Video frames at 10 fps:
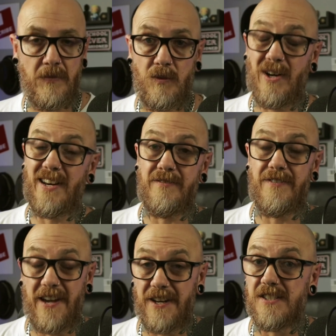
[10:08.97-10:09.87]
Well, in
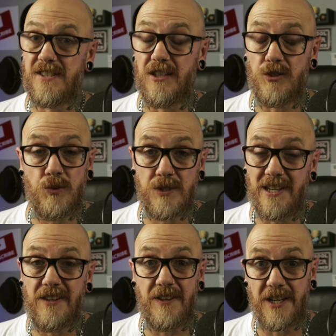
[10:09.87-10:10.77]
fairness, they do
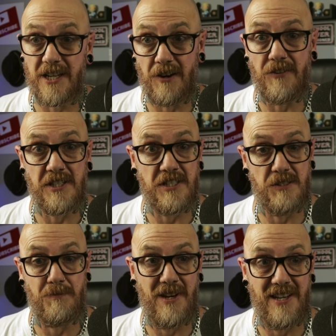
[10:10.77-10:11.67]
say that ignorance is
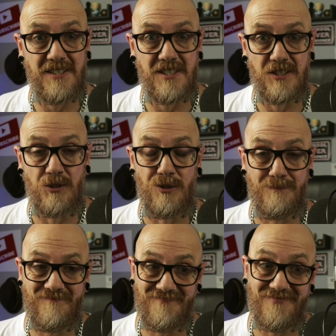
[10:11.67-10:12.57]
bliss, so
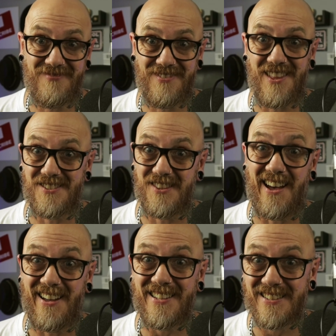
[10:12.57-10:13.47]
there's
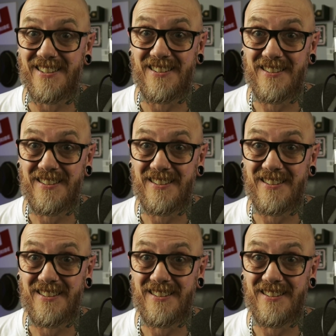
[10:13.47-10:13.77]
that.